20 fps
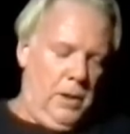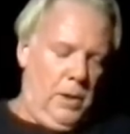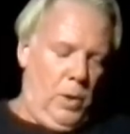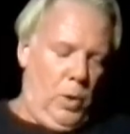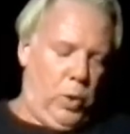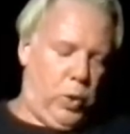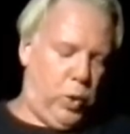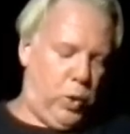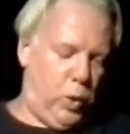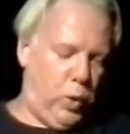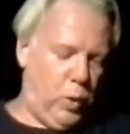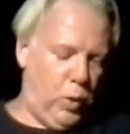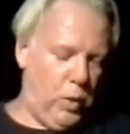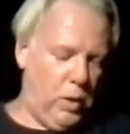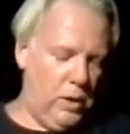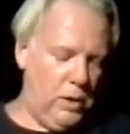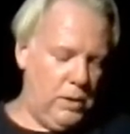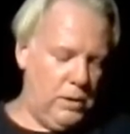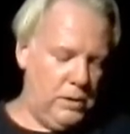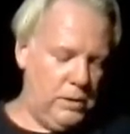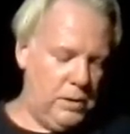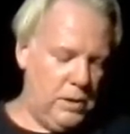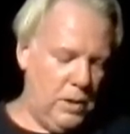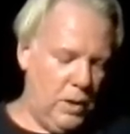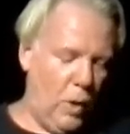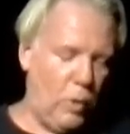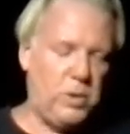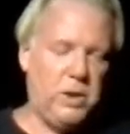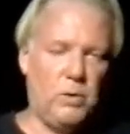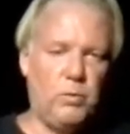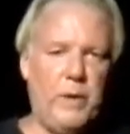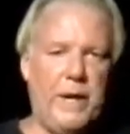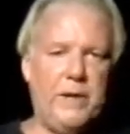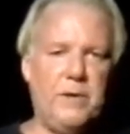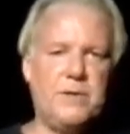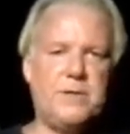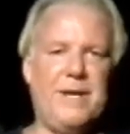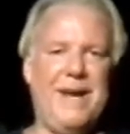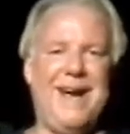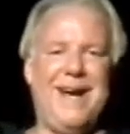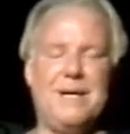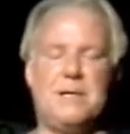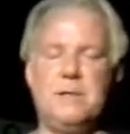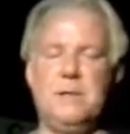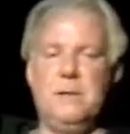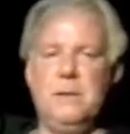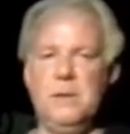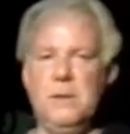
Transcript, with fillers: Whew. Oakland Raiders at